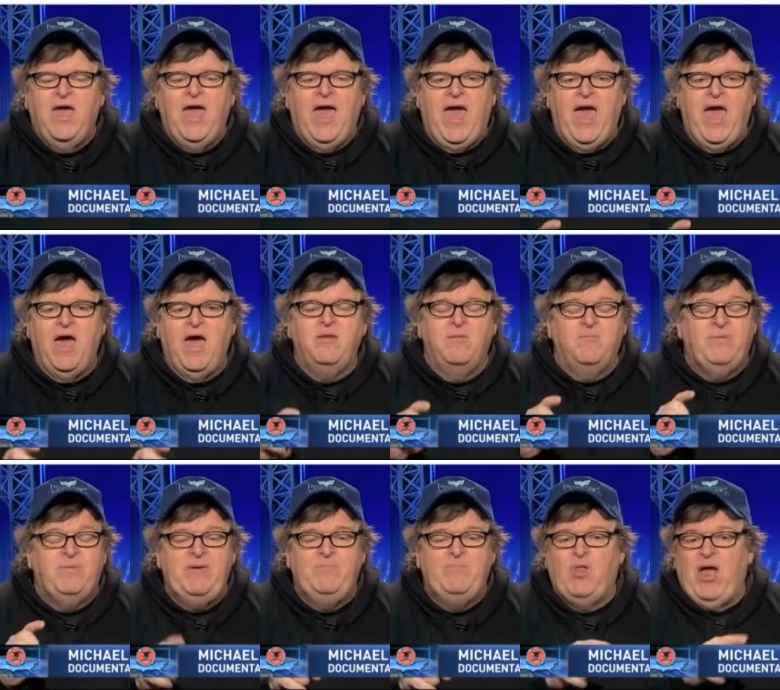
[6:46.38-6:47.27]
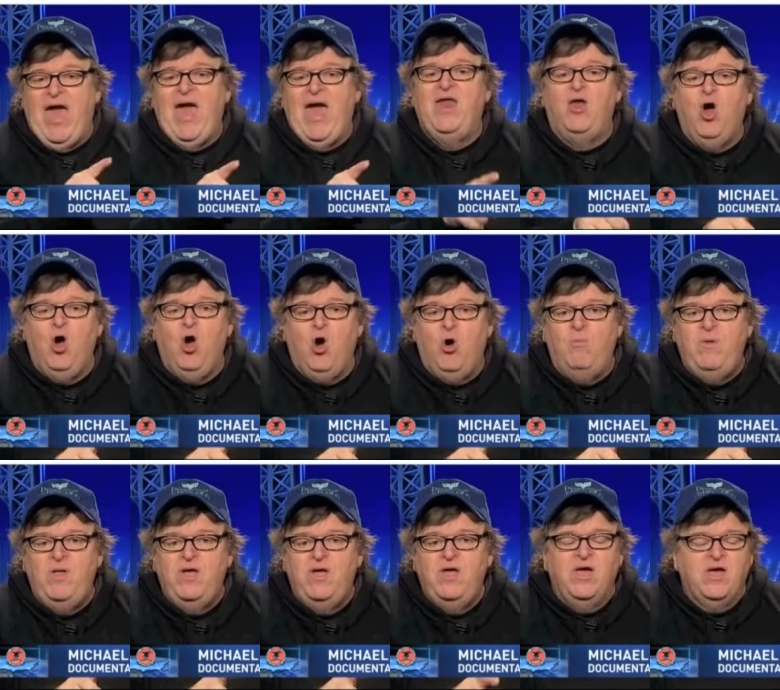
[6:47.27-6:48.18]
And people at
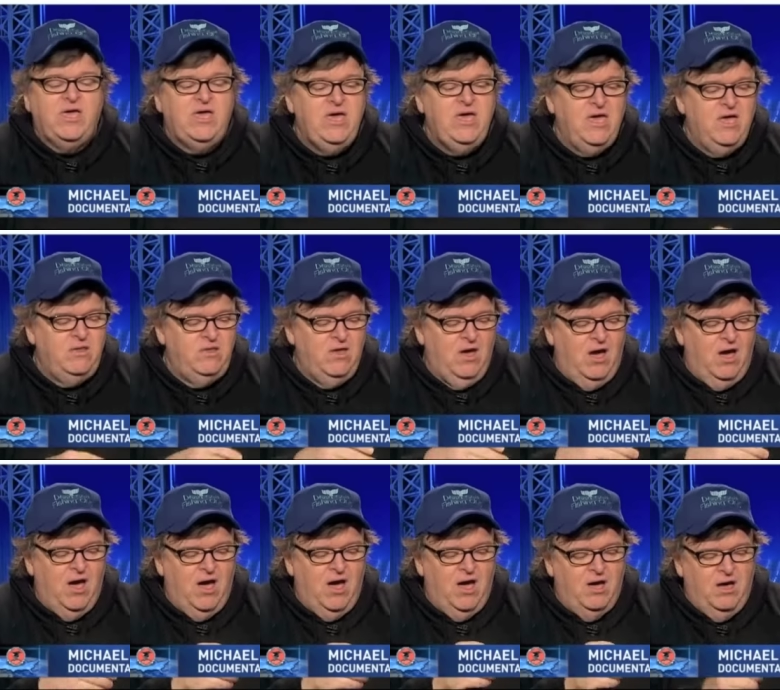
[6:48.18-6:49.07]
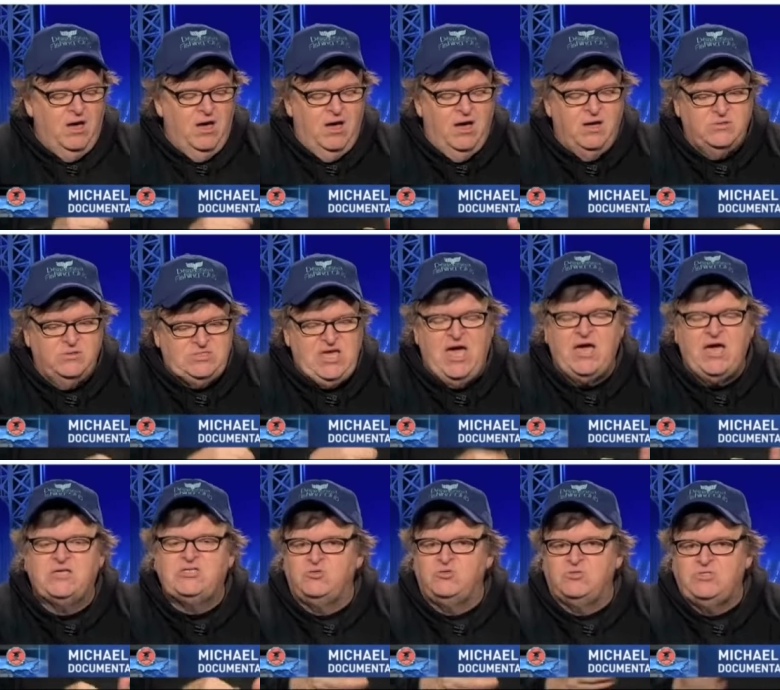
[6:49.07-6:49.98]
home can uh, uh,
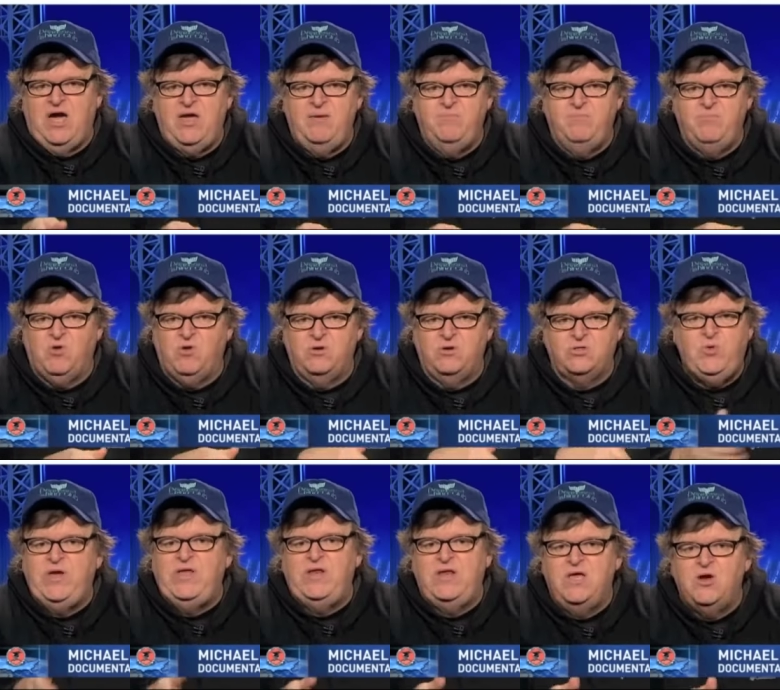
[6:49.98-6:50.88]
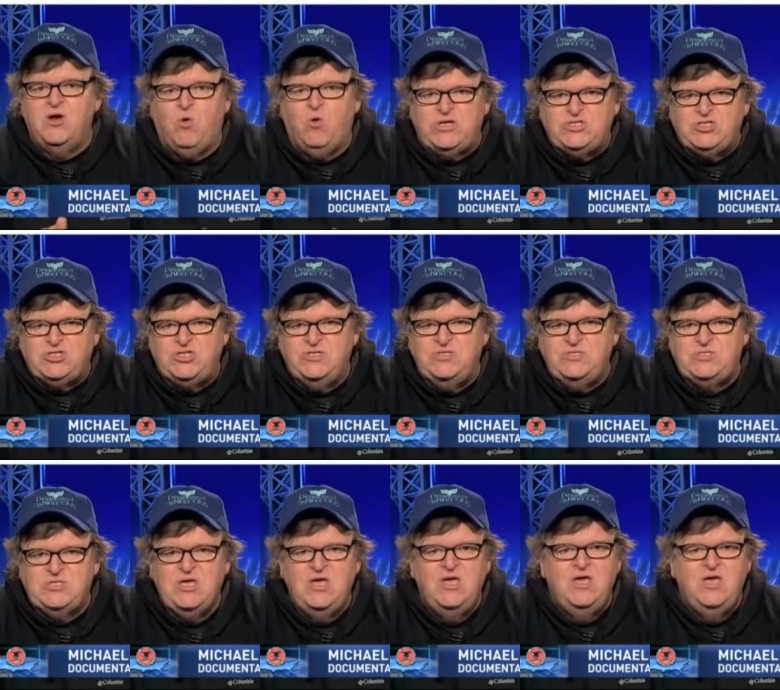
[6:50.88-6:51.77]
text or type or tweet in
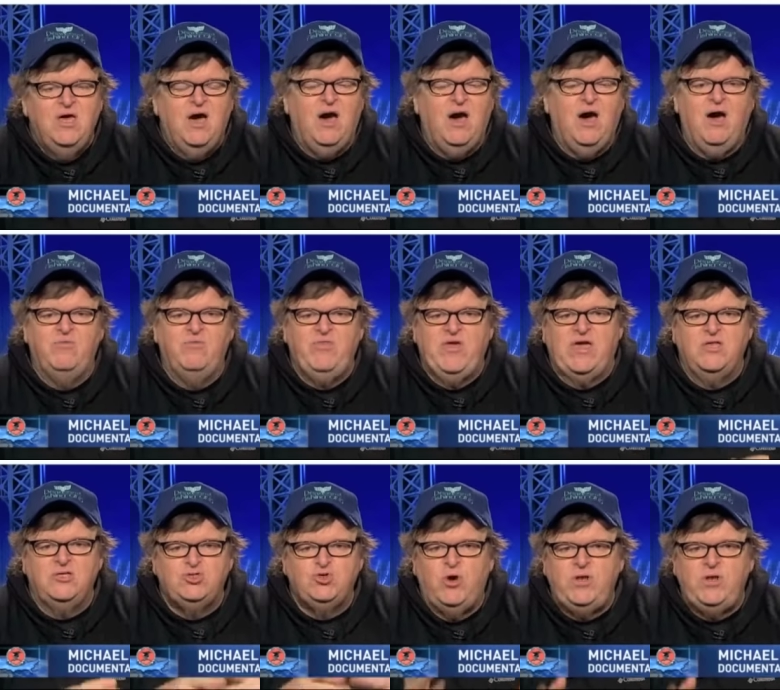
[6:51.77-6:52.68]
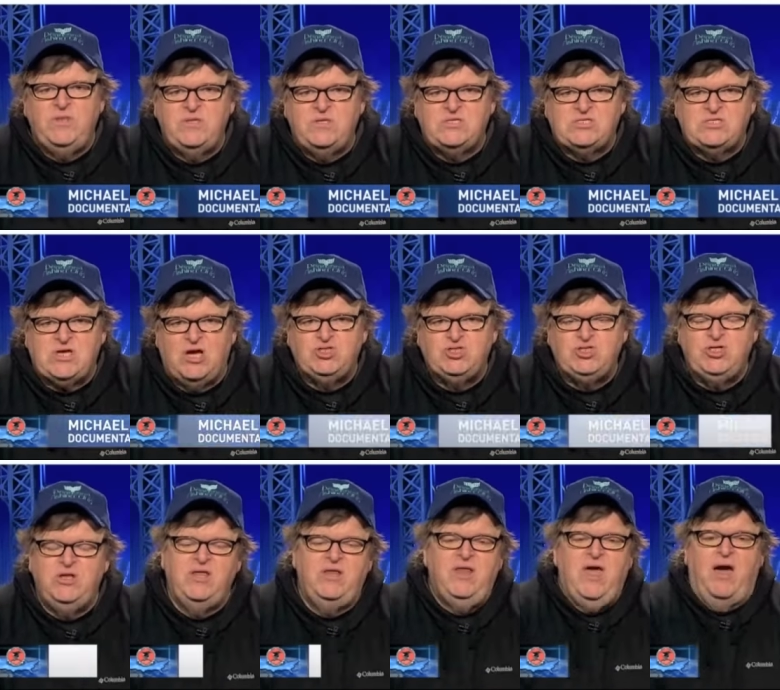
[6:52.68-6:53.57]
questions uh, they can join the
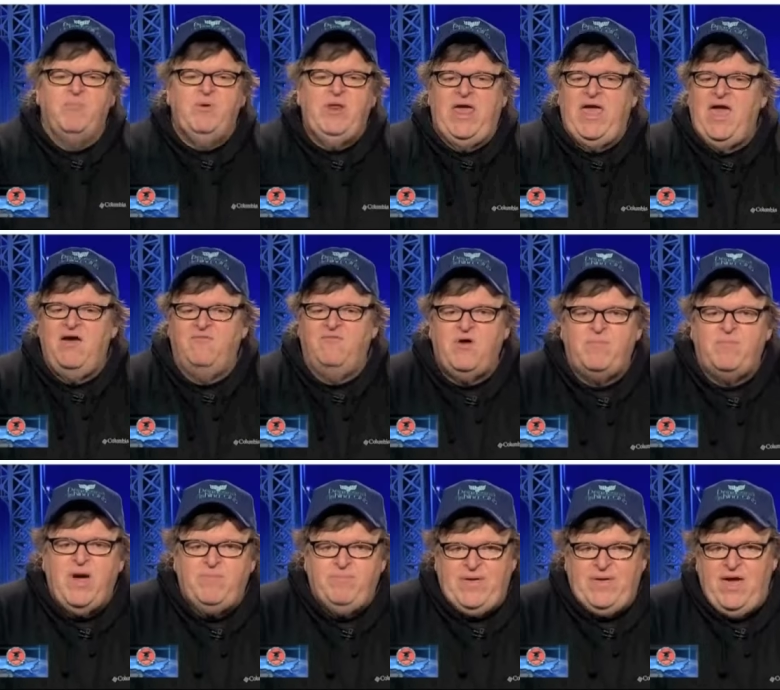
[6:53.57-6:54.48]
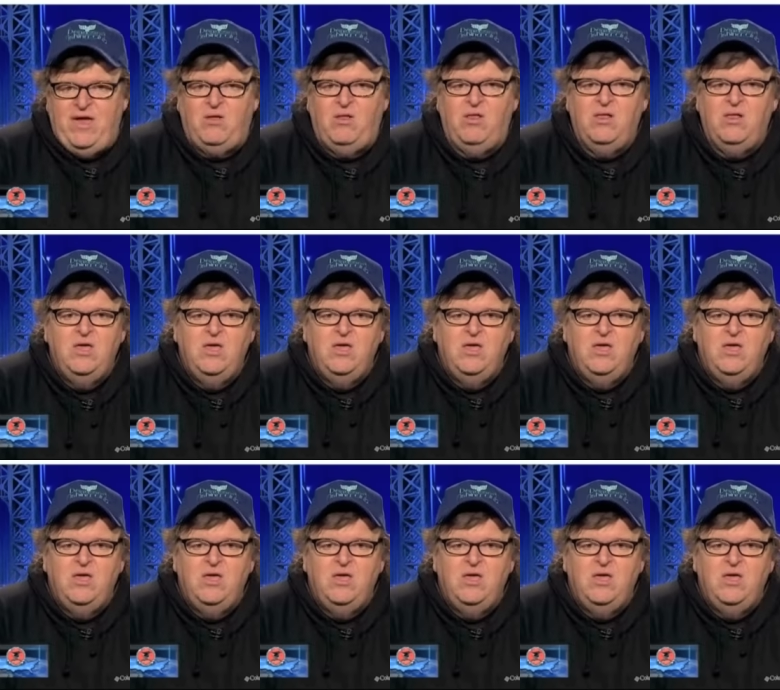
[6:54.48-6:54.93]
discussion, and I'm going to have on my panel